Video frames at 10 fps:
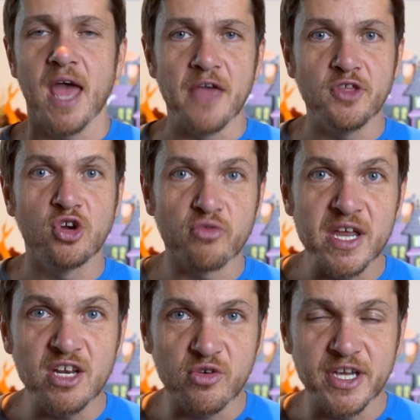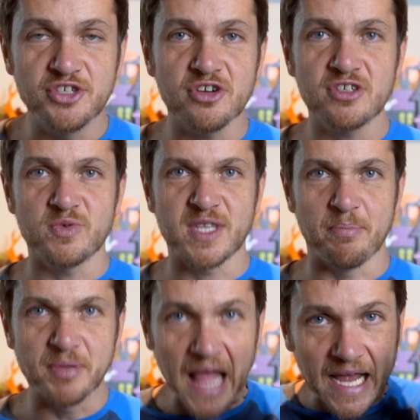and the green creatures with the
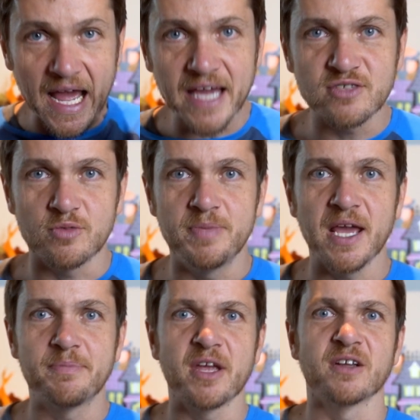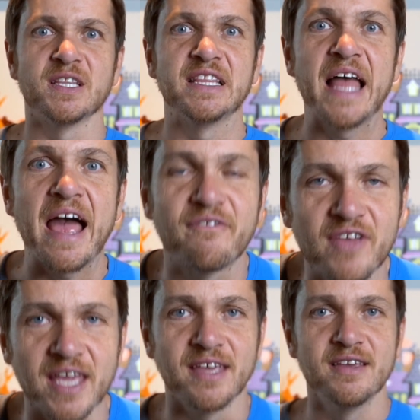black eyes would be up there
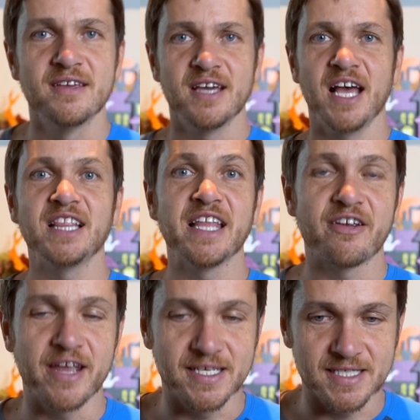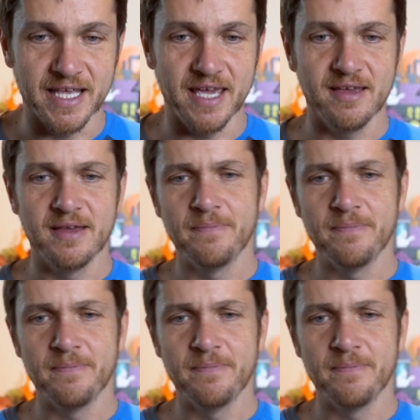laughing hilariously.